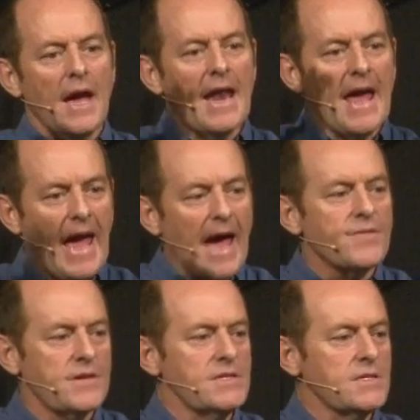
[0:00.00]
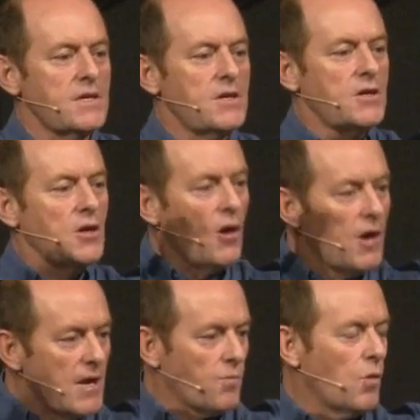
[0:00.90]
and have it
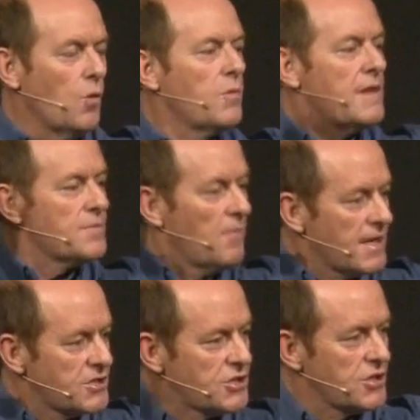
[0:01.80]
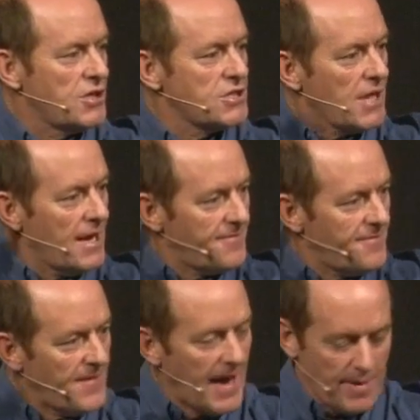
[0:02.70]
equal with my church and
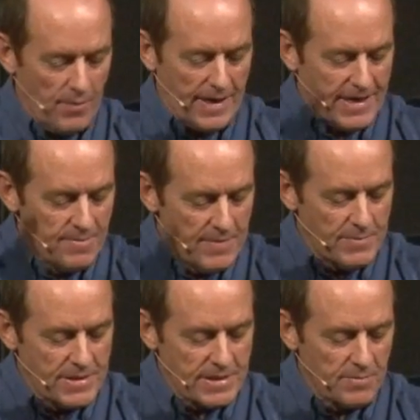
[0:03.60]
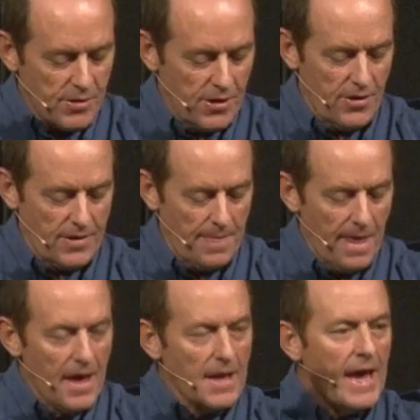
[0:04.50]
family commitments and priority.
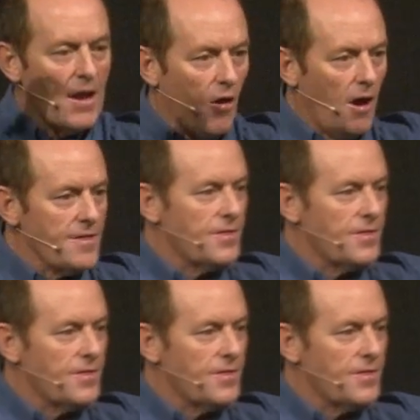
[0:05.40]
And I